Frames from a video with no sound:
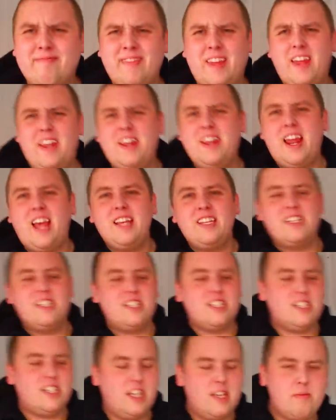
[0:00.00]
Mm, they're nice and
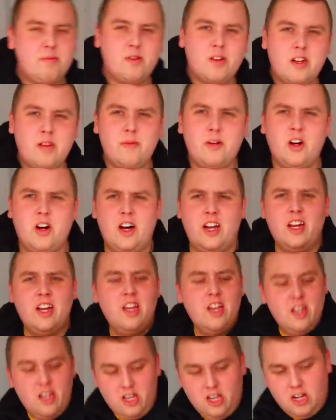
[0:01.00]
sleep on. Come on.
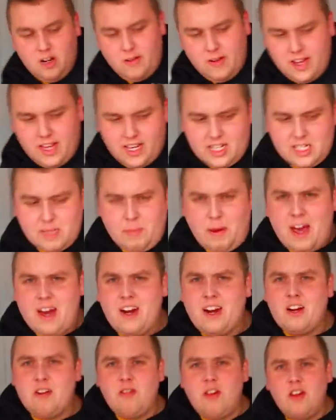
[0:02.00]
You don't want like a spider
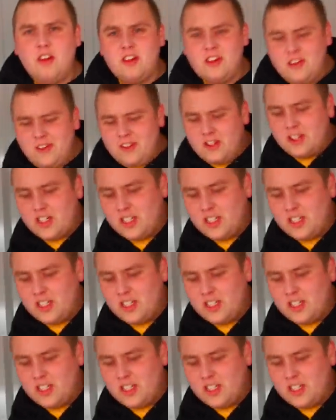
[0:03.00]
to crawl on you in your